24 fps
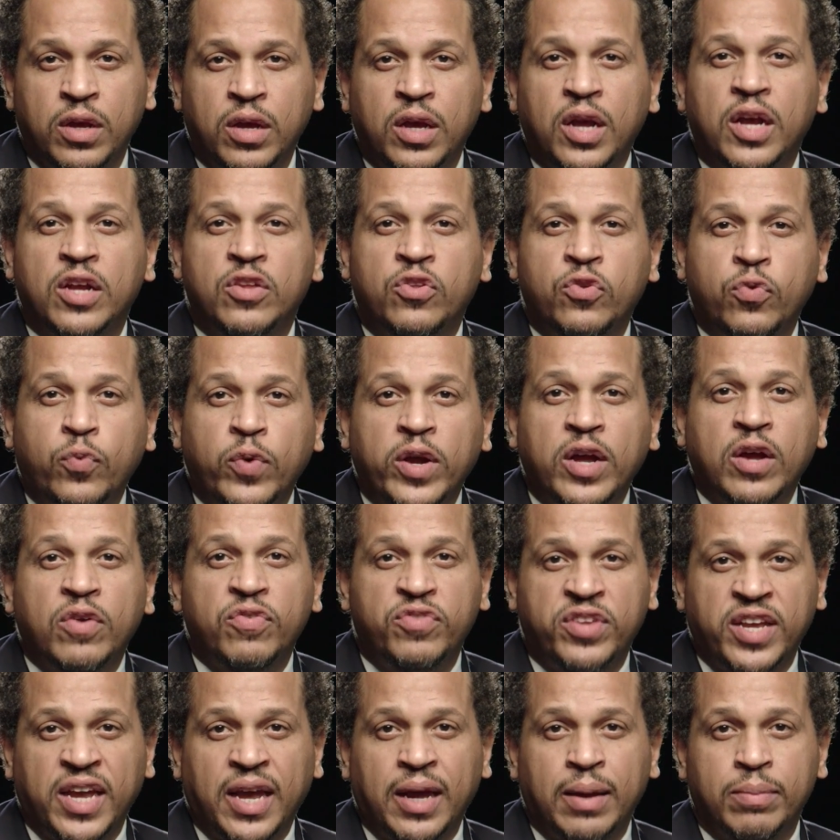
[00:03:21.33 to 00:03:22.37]
at 12
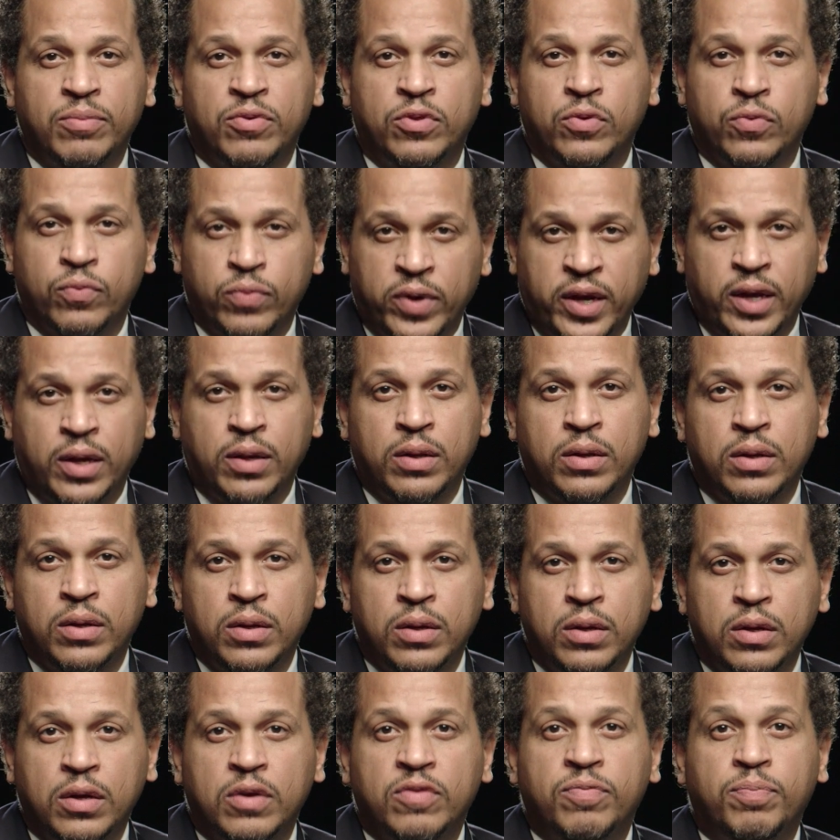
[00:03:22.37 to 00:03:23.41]
times the rate
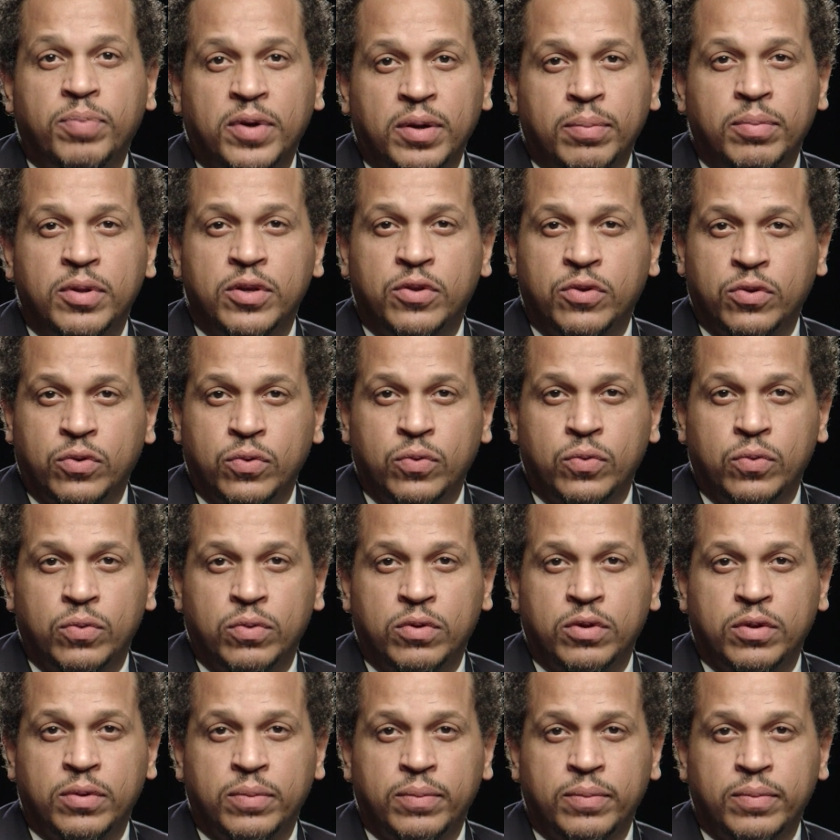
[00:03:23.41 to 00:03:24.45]
of public
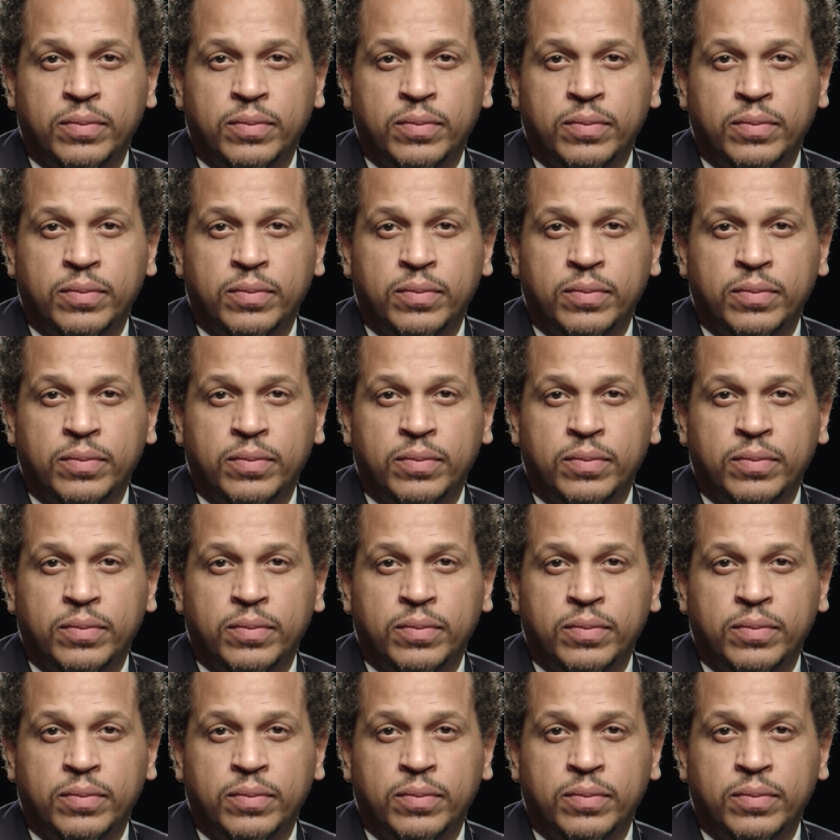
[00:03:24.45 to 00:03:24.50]
schools.